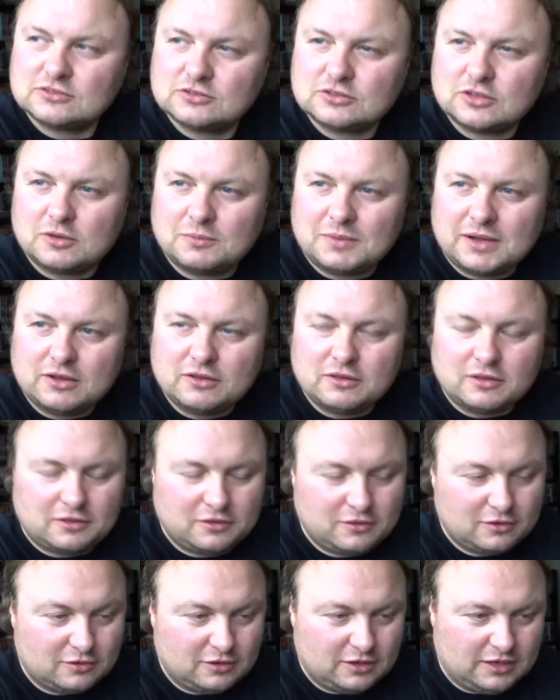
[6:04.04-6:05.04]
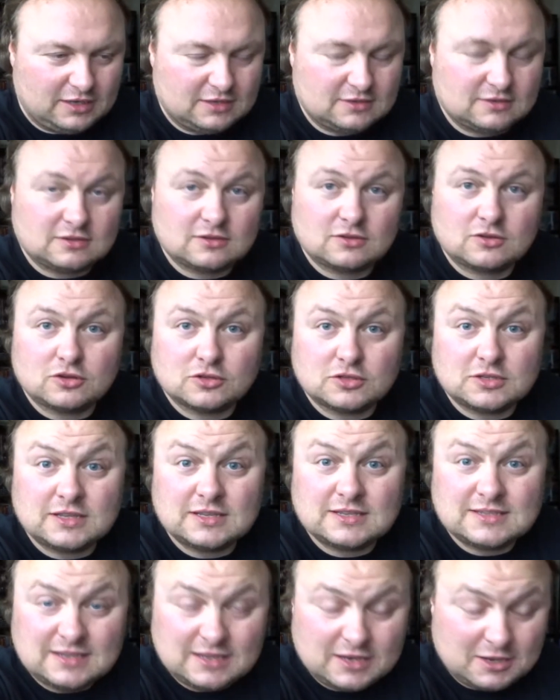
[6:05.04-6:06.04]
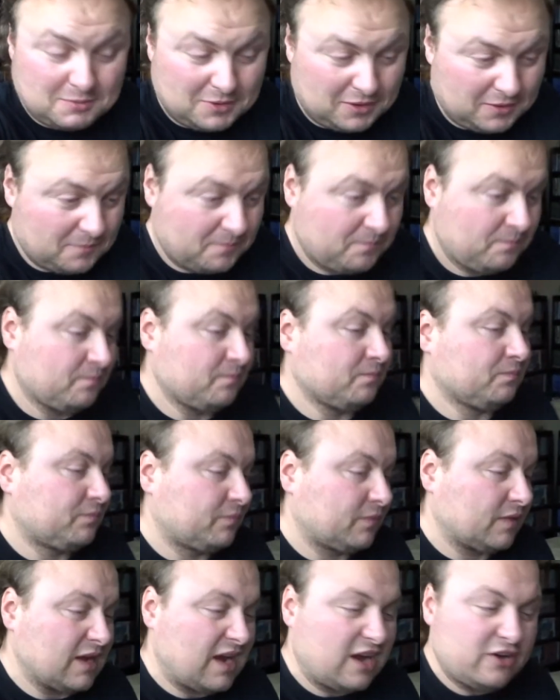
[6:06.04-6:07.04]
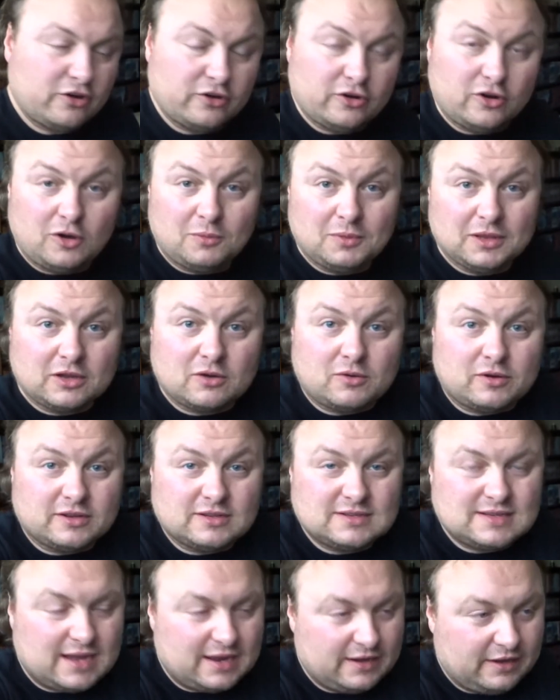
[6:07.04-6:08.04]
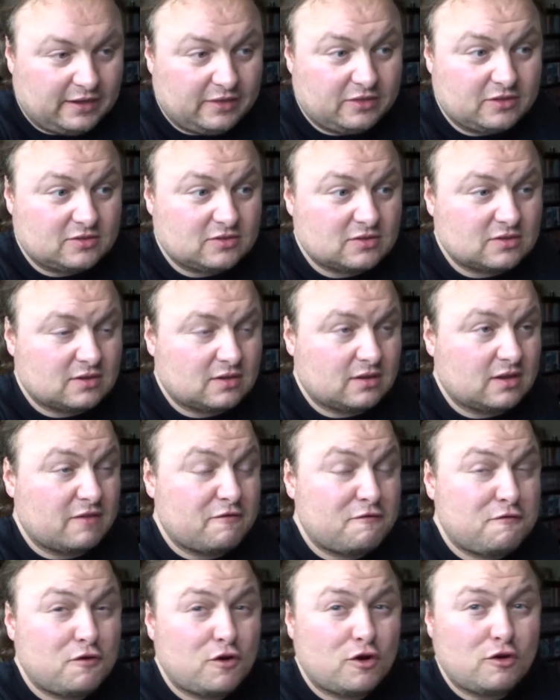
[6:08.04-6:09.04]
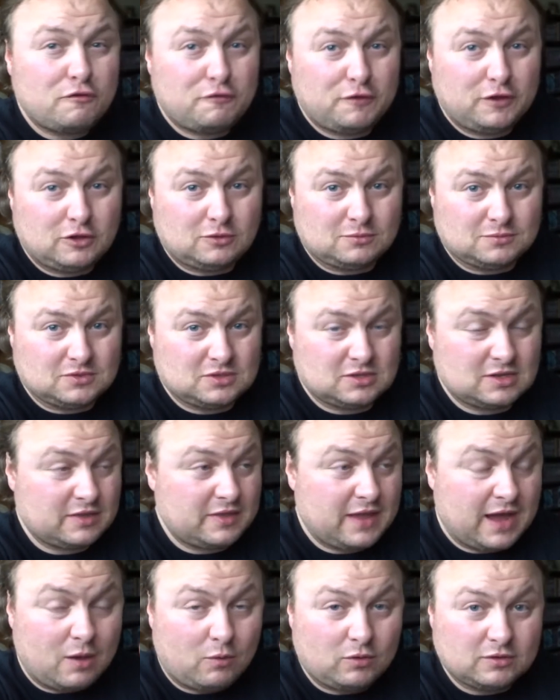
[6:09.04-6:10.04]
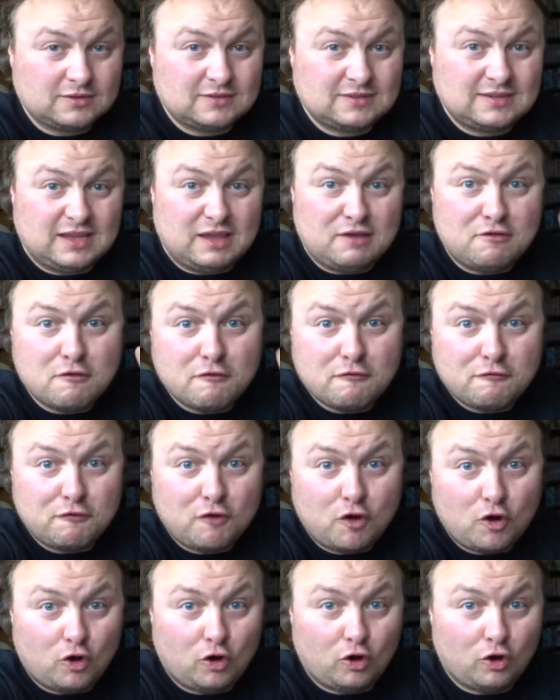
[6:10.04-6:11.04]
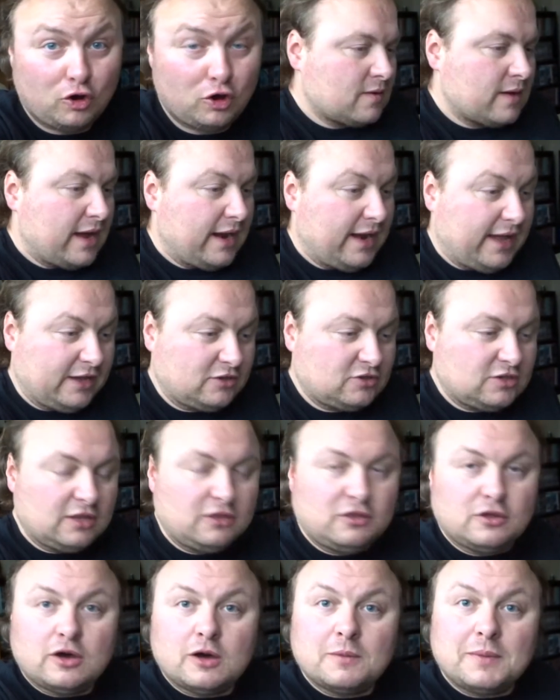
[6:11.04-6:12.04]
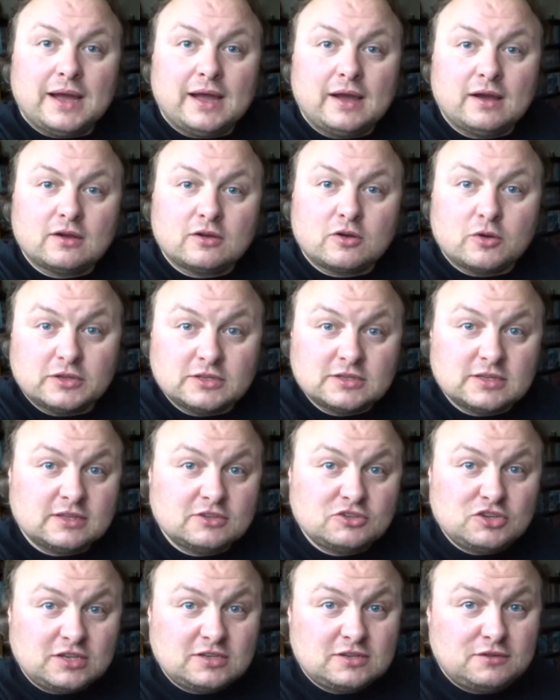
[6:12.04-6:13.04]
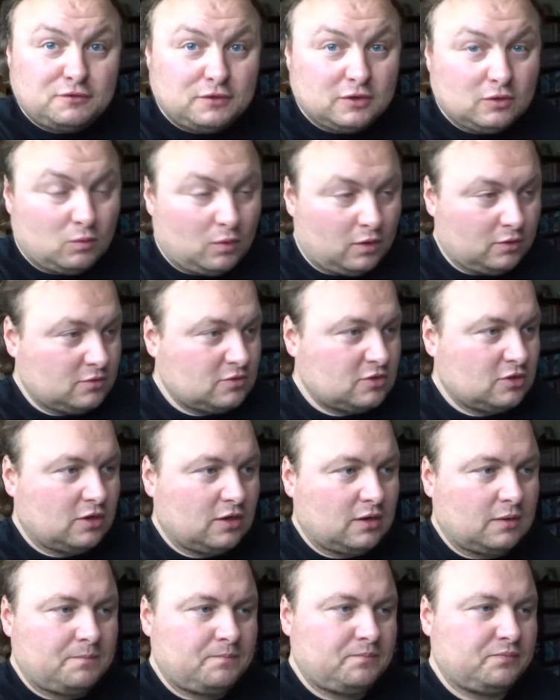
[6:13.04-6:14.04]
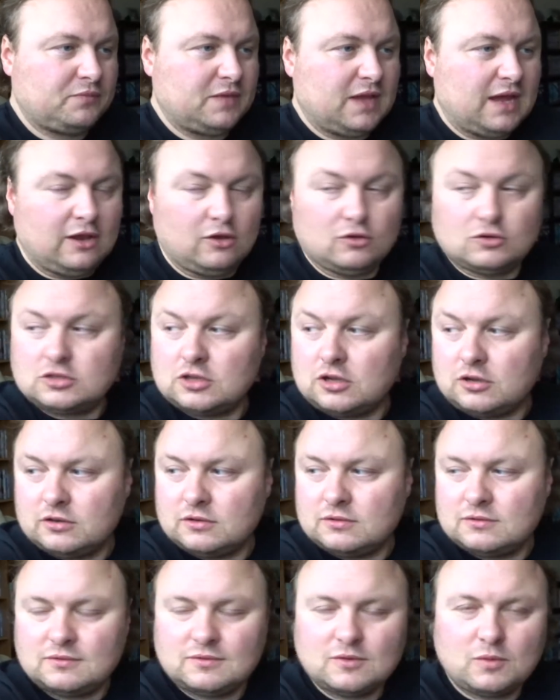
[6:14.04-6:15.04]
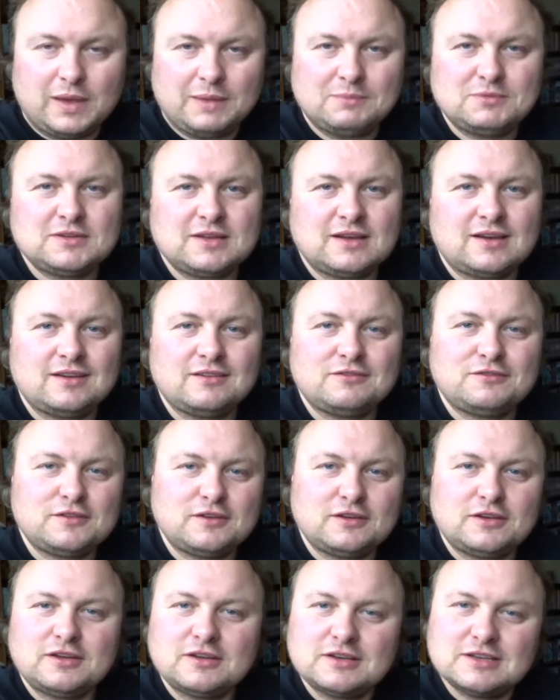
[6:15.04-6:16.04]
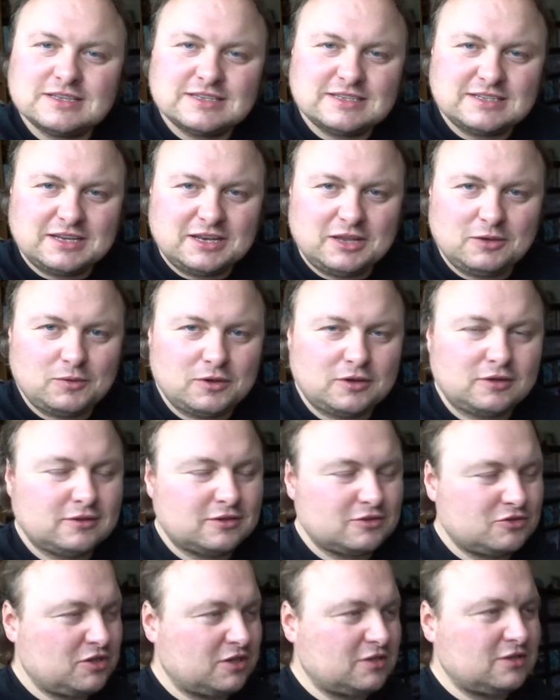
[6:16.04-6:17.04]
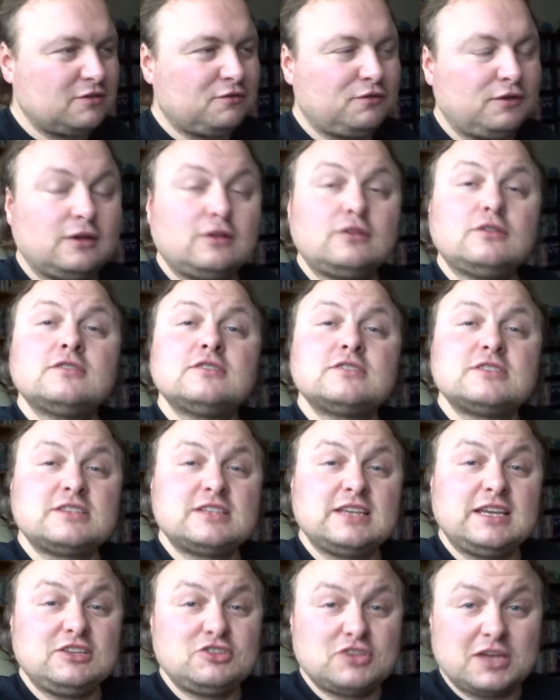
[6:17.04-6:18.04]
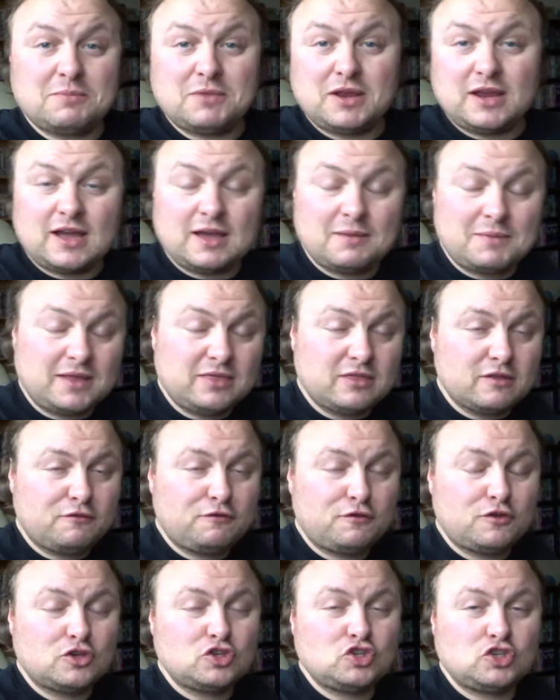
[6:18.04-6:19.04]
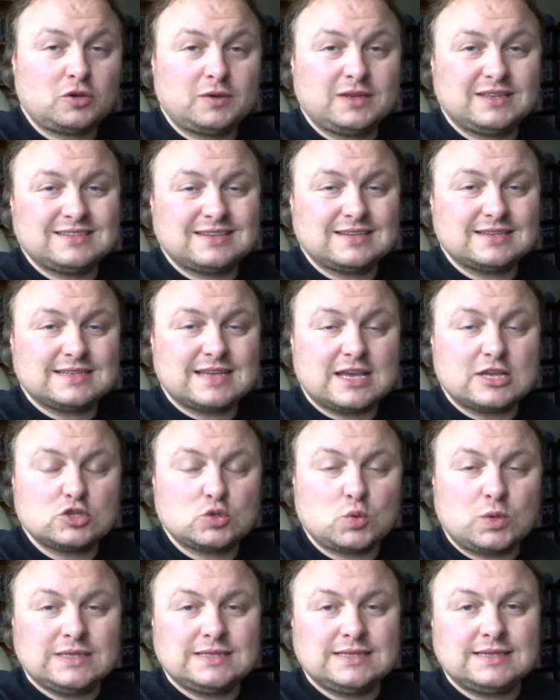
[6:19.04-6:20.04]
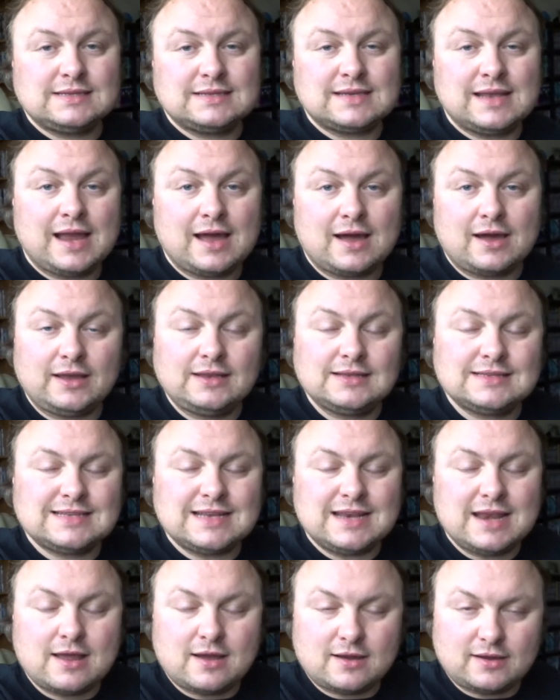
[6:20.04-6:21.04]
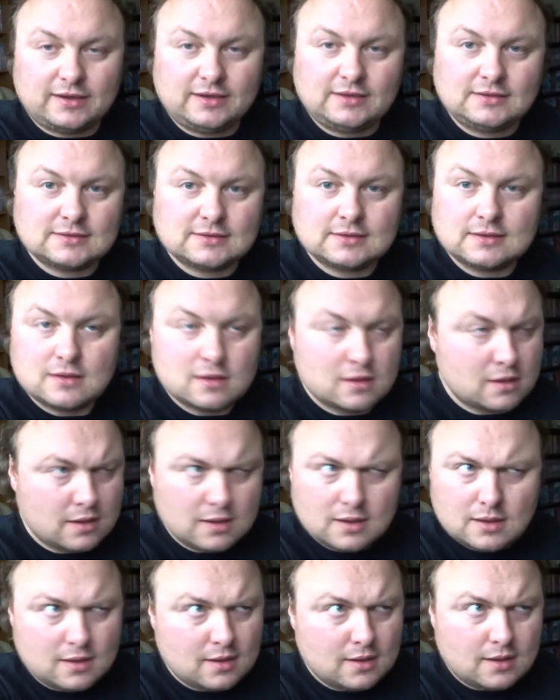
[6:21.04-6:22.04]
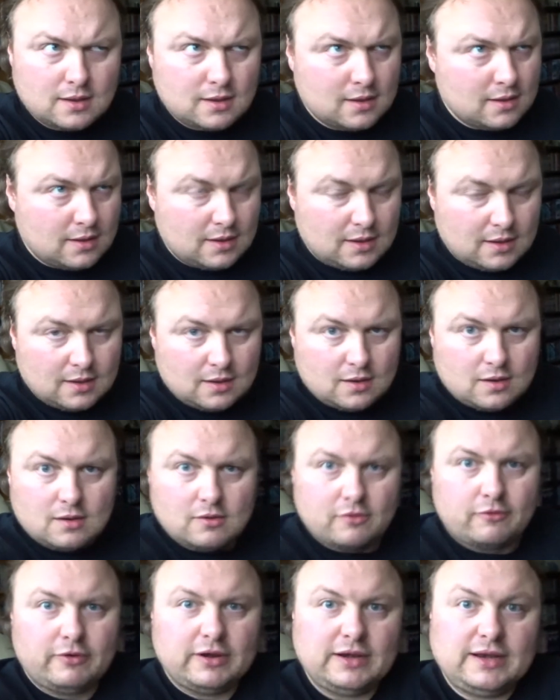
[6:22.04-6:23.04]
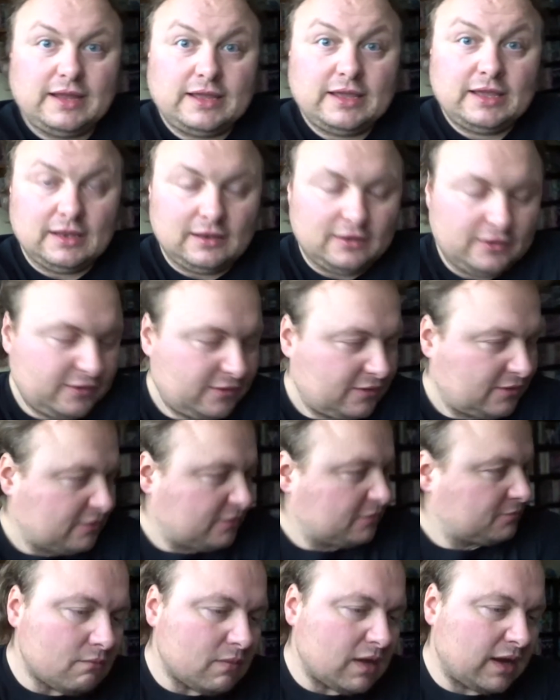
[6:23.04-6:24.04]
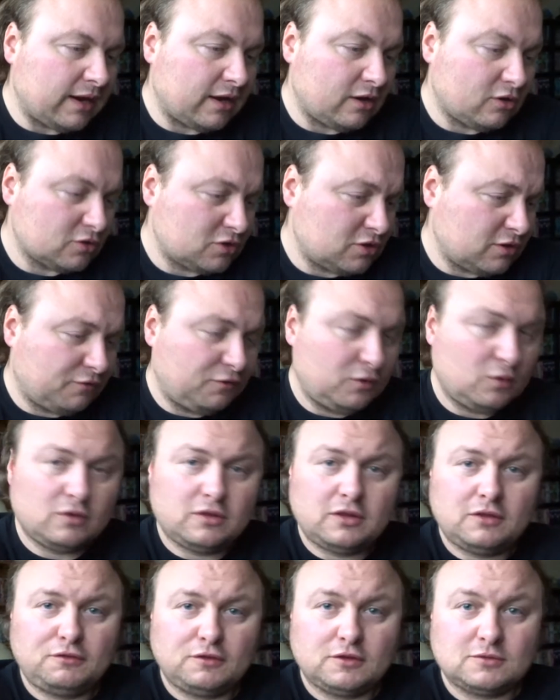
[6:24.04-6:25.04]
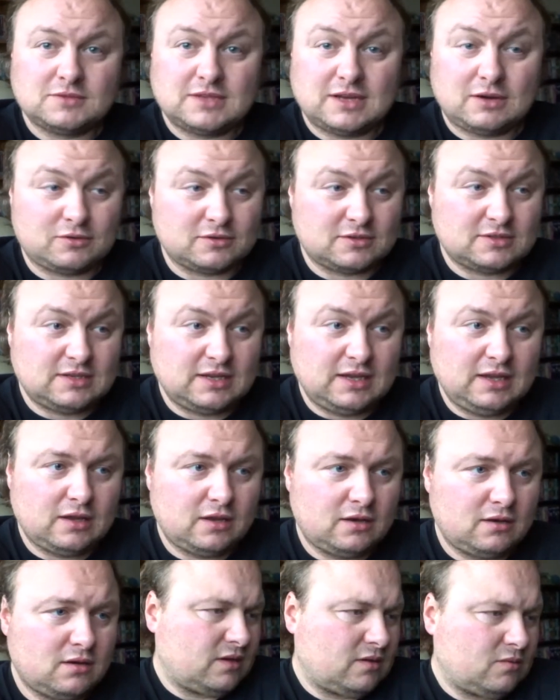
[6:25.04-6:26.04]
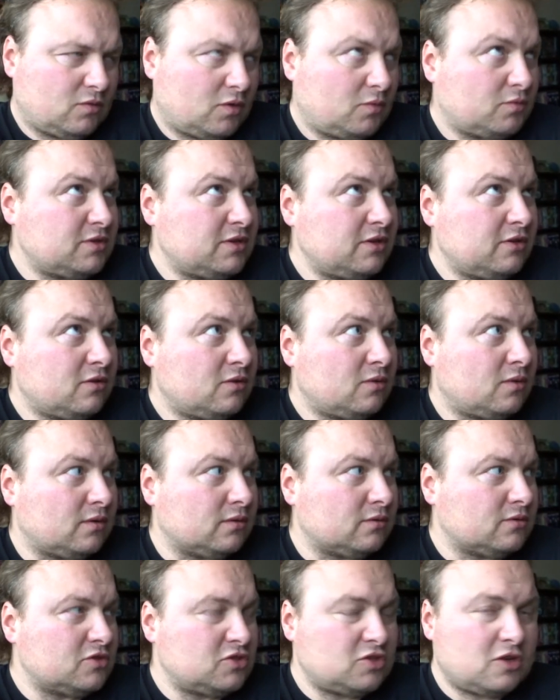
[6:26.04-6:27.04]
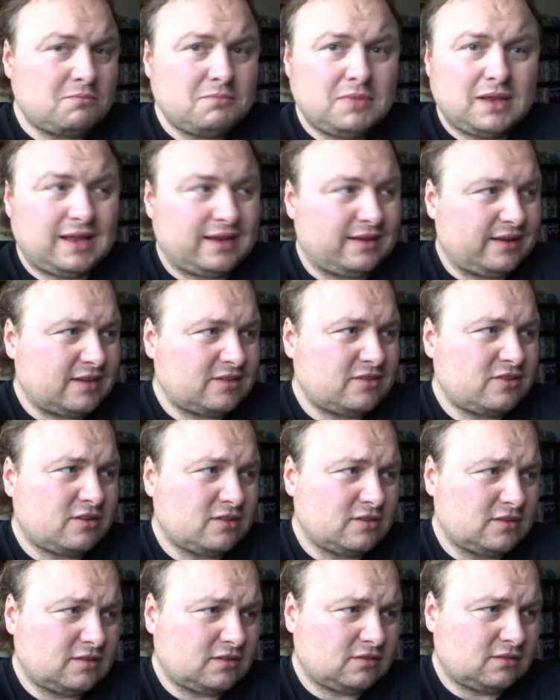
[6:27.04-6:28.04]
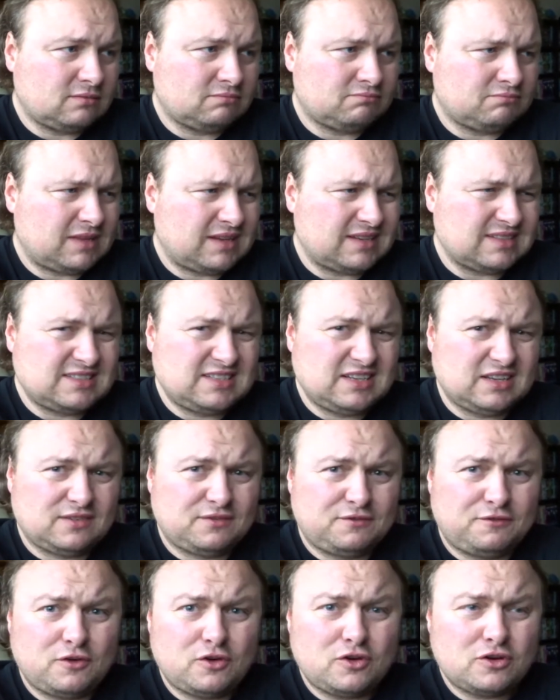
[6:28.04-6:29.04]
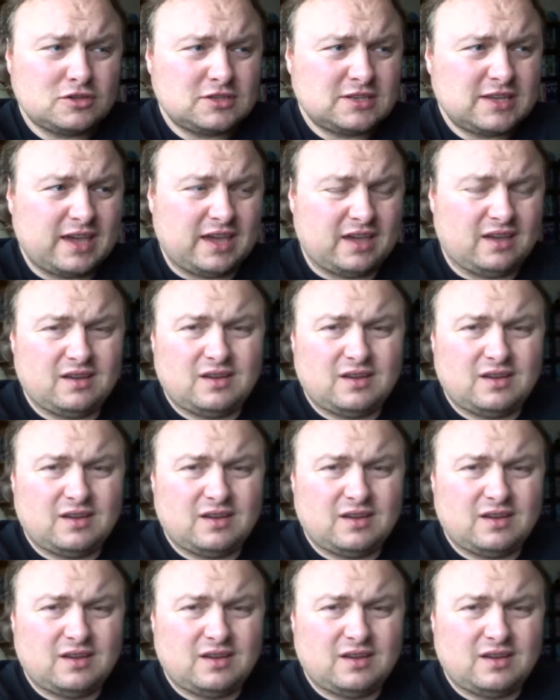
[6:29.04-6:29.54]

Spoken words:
So my other thought is go to the cinema. I don't normally go on a Saturday, and there's four films that I want to see. Four. And I actually thought about going to the Chesterfield one. So I looked on the website for Cineworld at Chesterfield to see Gemini Man. The first showing's at 8:40 tonight. Ridiculous. And I looked at a few other films that I want to see. And what was the other one? Zombieland. That's not until like 6:40.